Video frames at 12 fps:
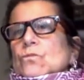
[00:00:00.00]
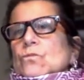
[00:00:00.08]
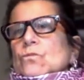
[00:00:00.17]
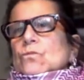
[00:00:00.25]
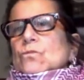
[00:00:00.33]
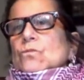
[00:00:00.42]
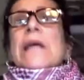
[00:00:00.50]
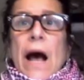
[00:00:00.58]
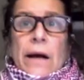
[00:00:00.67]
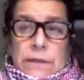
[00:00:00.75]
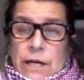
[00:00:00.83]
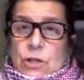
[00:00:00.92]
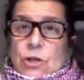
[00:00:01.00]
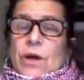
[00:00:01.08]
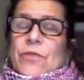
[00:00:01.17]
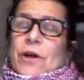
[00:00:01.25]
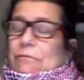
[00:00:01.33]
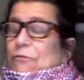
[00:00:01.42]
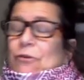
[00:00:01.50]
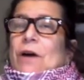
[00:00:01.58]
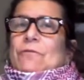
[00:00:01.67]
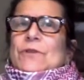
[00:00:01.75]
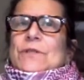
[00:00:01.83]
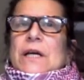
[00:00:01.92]
Yeah, I do. I
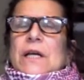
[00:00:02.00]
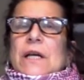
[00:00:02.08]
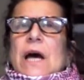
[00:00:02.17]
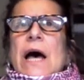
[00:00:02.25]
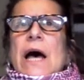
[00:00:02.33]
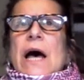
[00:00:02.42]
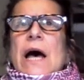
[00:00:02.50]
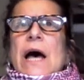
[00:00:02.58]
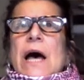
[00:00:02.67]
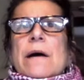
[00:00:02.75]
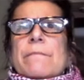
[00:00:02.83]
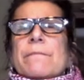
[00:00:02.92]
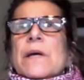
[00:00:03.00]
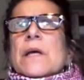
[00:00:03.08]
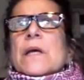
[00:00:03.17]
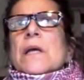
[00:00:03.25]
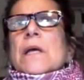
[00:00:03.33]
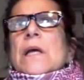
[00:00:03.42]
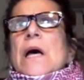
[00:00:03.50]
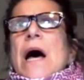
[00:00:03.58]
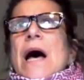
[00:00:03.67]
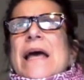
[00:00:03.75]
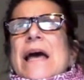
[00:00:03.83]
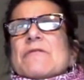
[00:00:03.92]
forgot for a second. I
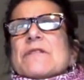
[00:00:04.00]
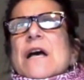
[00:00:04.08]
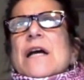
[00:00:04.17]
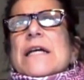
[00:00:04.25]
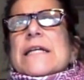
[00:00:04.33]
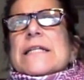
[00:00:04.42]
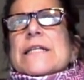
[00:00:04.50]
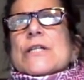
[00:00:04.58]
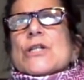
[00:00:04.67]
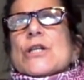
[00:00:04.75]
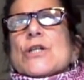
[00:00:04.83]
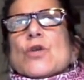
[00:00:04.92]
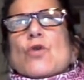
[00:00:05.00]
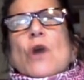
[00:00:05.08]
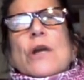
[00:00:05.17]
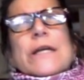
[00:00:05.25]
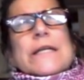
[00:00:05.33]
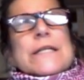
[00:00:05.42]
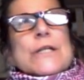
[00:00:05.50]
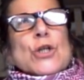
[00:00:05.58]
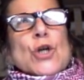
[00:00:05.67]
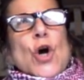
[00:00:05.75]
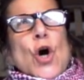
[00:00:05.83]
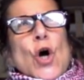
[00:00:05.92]
have a condition. It's a chronic
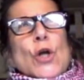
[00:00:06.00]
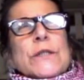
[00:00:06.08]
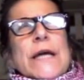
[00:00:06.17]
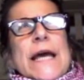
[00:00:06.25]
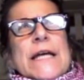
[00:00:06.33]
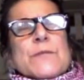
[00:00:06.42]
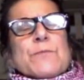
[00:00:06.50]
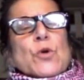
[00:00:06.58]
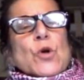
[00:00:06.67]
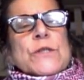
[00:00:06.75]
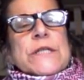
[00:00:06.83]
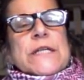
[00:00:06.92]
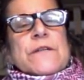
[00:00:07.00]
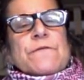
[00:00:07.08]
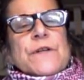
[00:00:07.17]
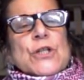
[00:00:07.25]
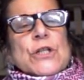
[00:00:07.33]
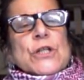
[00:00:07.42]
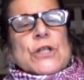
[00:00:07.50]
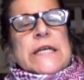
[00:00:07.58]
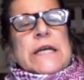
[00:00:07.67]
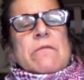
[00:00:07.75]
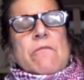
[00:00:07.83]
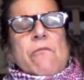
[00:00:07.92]
condition called S protein
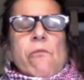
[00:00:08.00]
deficiency.